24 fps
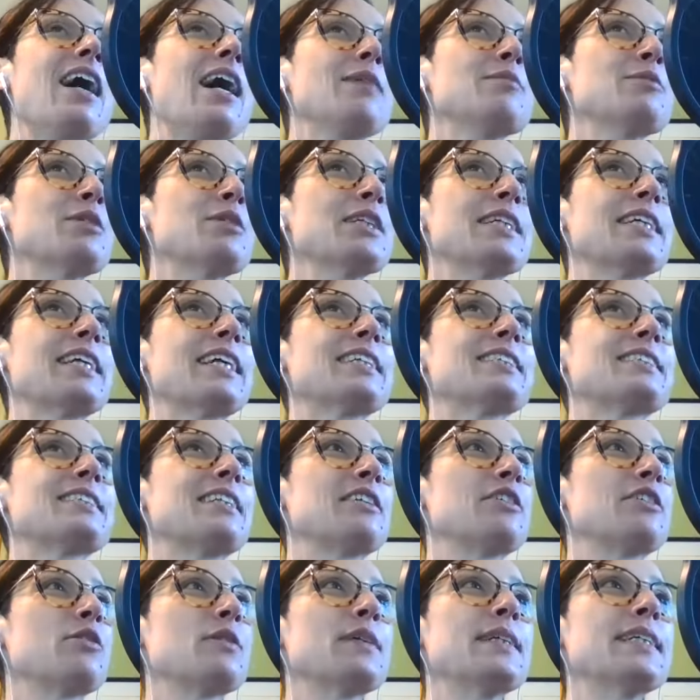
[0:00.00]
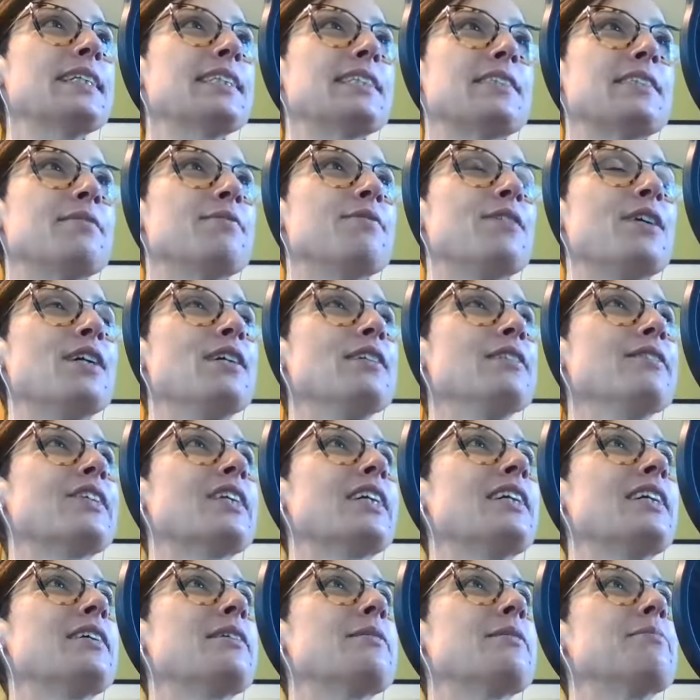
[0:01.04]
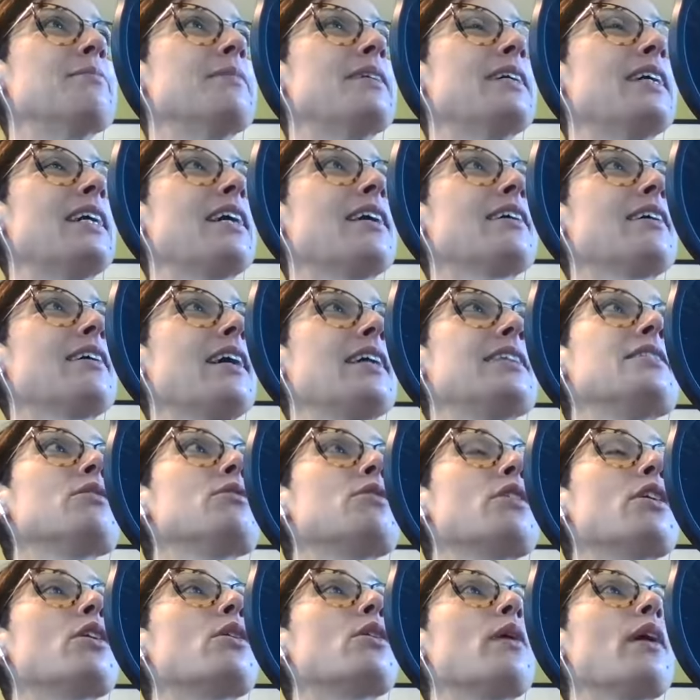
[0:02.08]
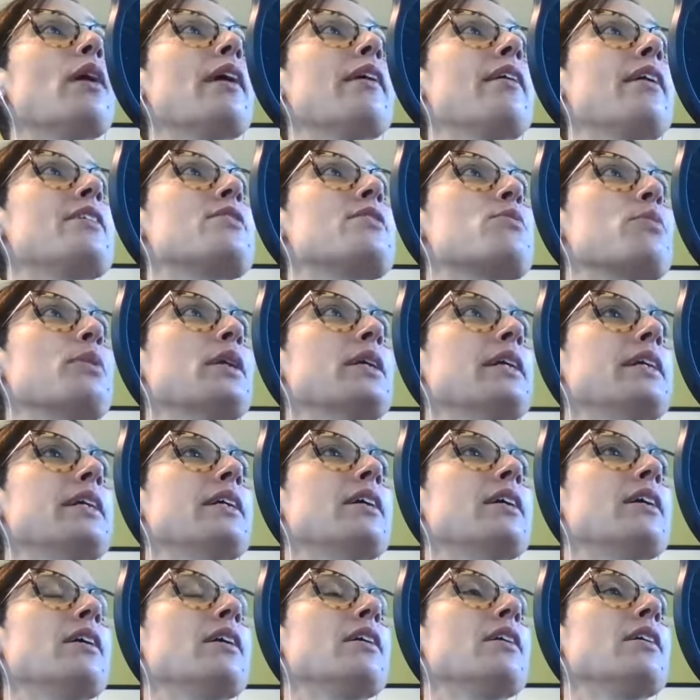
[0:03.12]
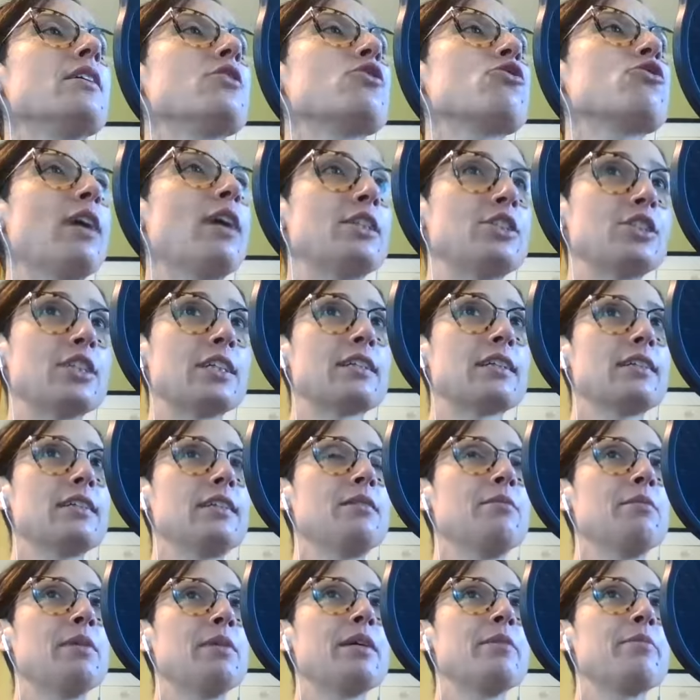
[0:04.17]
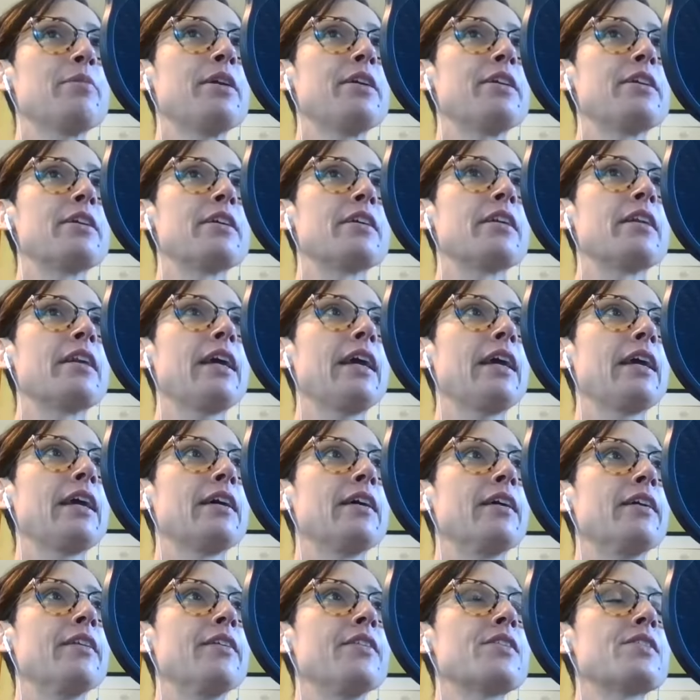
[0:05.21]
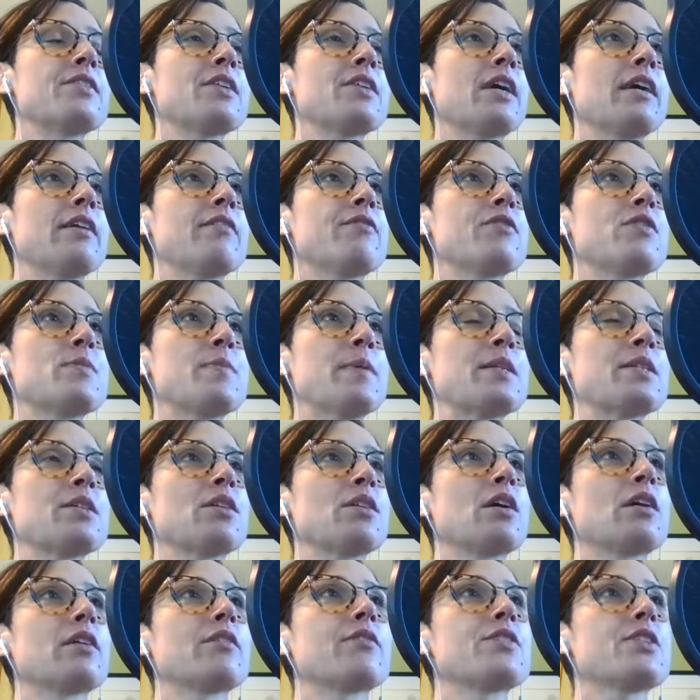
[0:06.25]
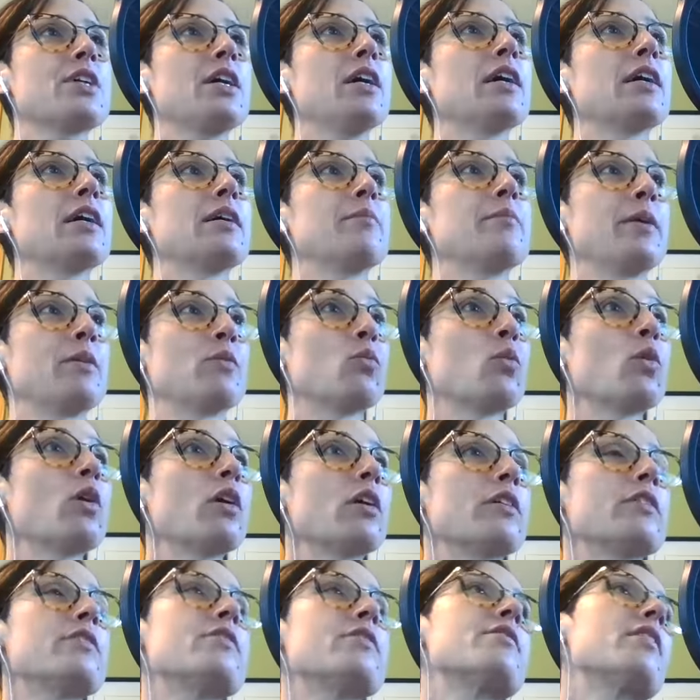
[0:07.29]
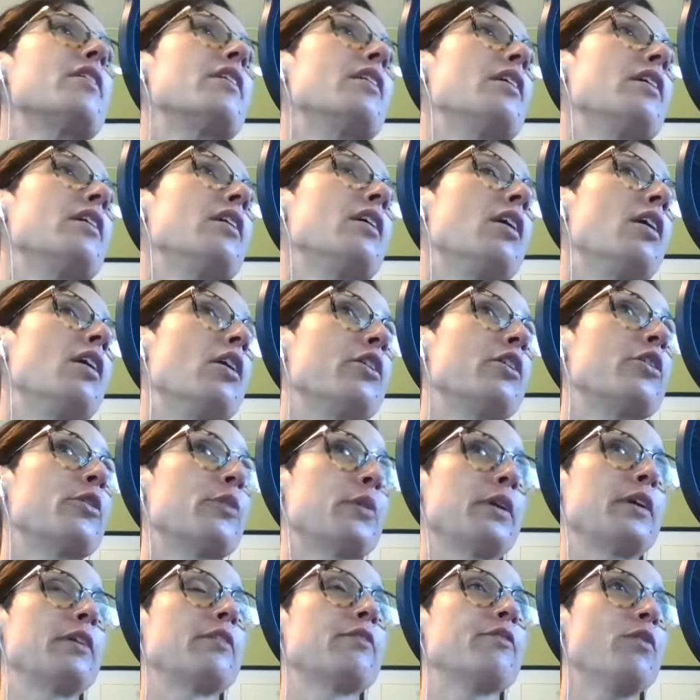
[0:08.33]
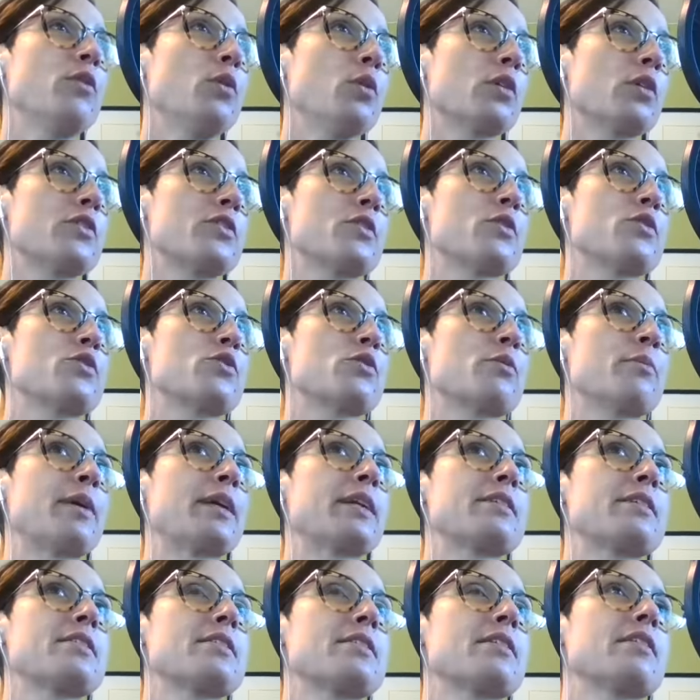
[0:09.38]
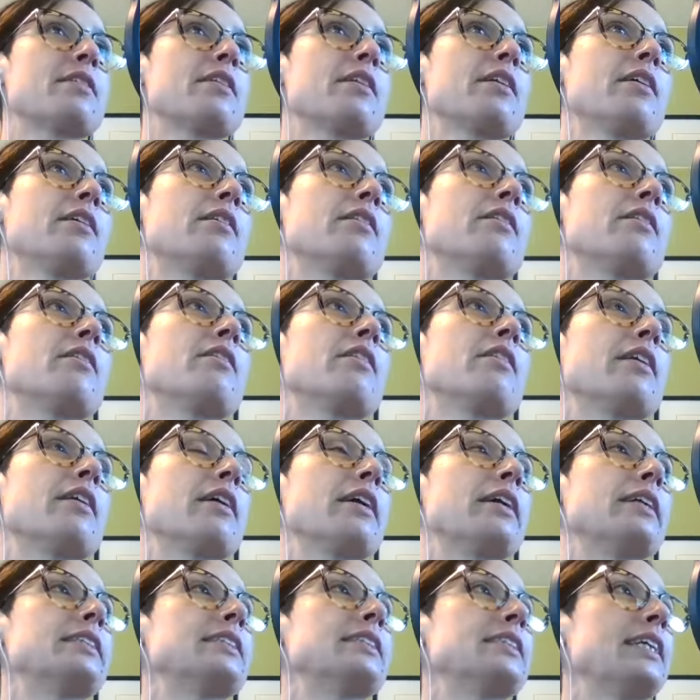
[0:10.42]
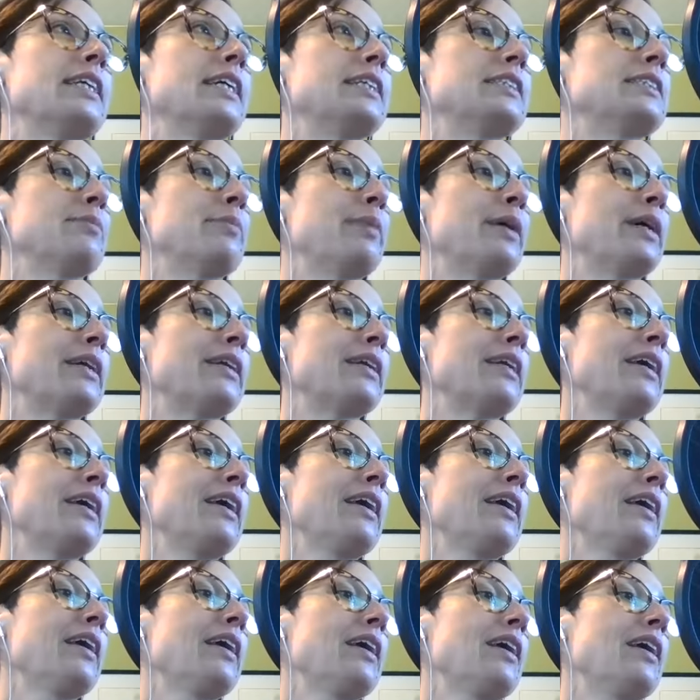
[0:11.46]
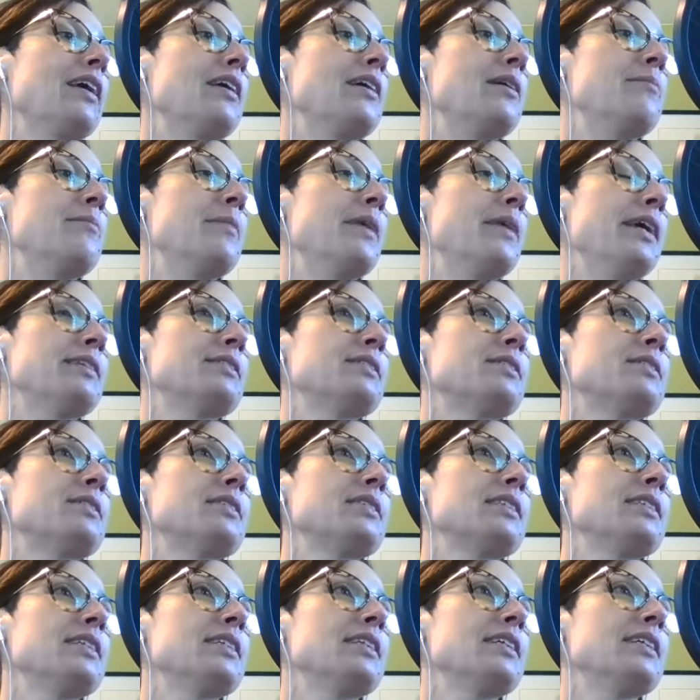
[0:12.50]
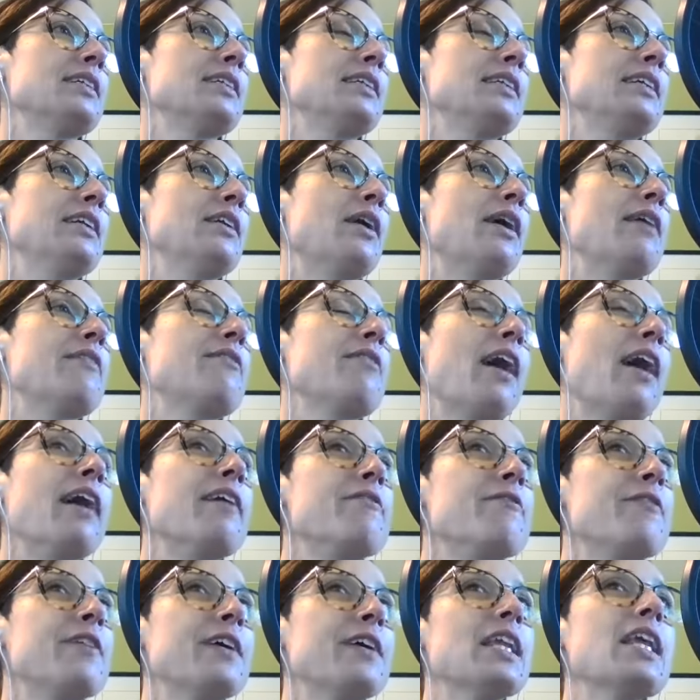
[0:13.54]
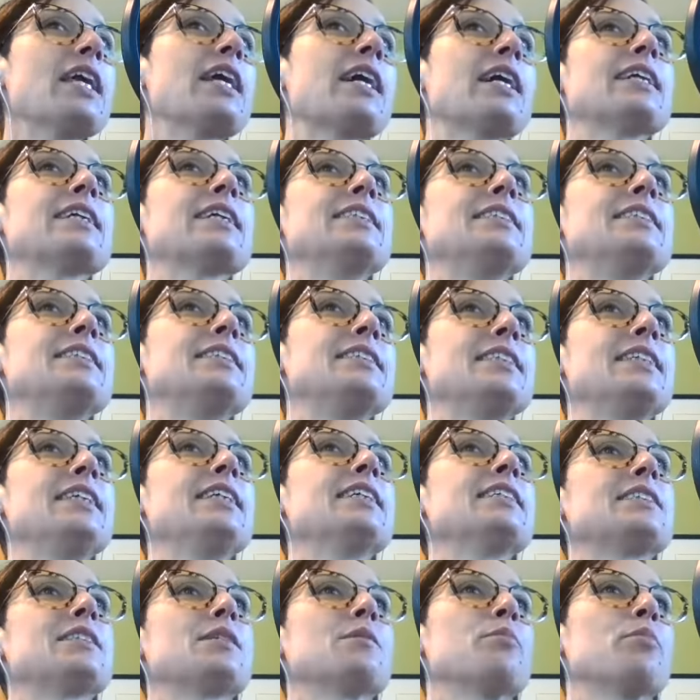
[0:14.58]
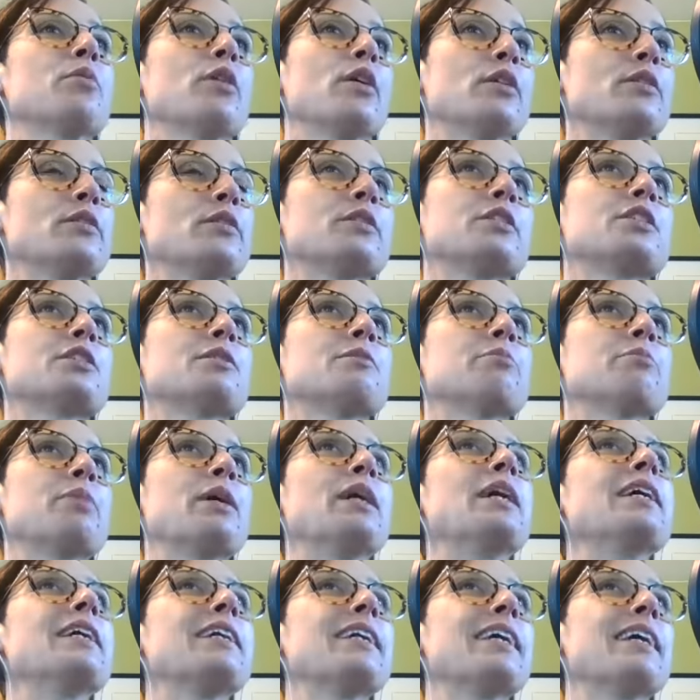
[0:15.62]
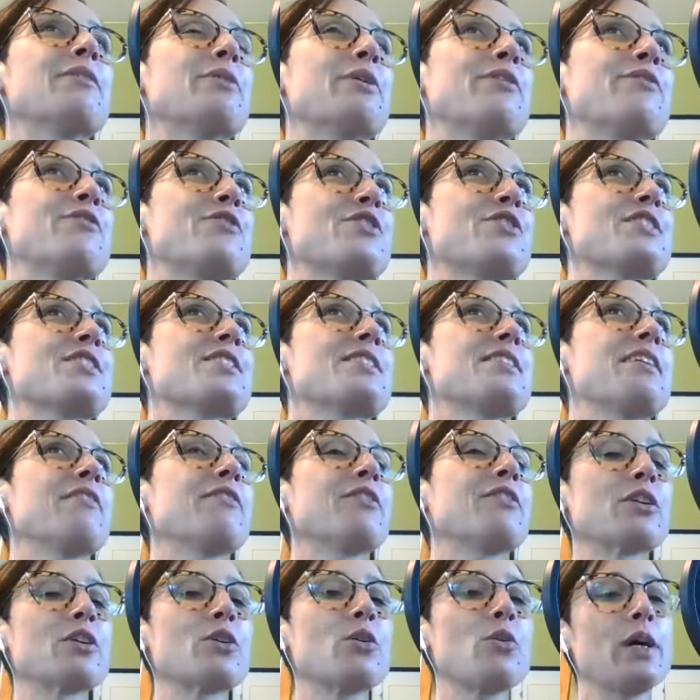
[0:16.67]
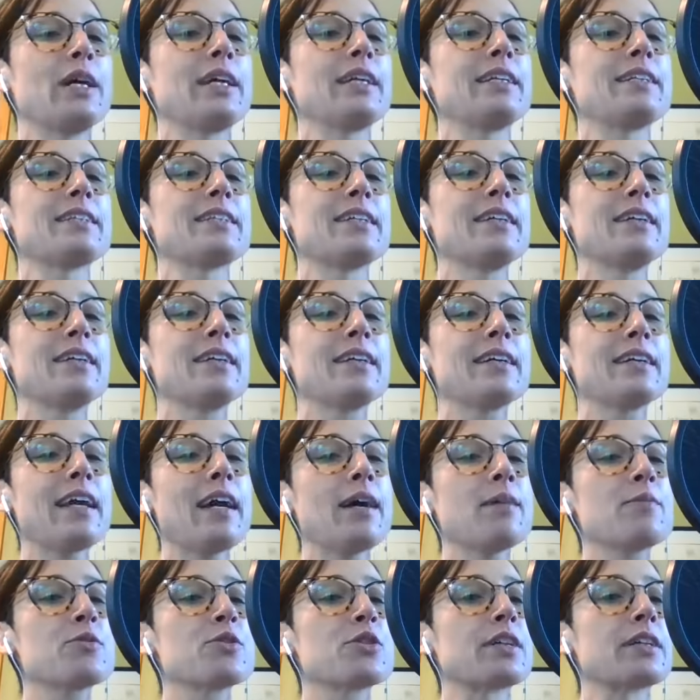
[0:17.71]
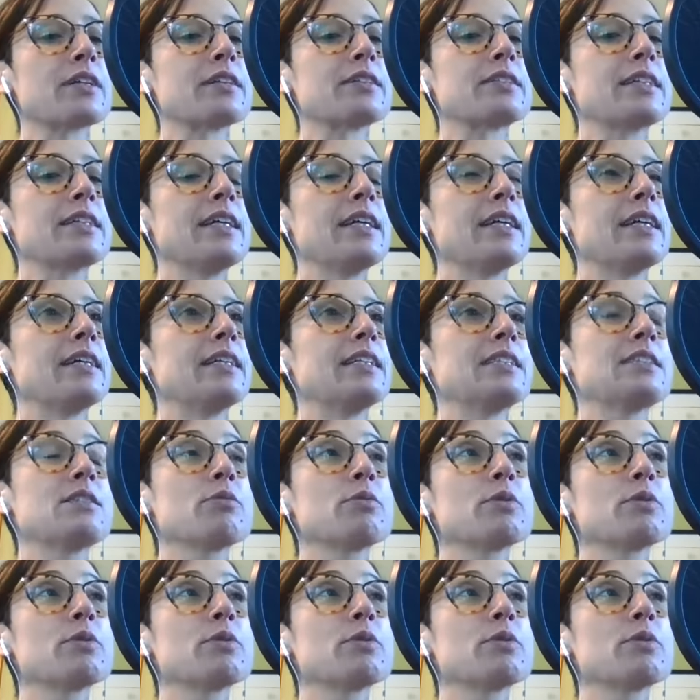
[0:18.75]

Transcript: I'm going to guess that greed is involved. Um, I, I don't know. it's really tragic, in my opinion. And I've spent a lot of time and words arguing for social medicine in the United States, but um, it's, you know, I, f- I feel like I can see its approach, but we've just never quite captured it and it's a mm.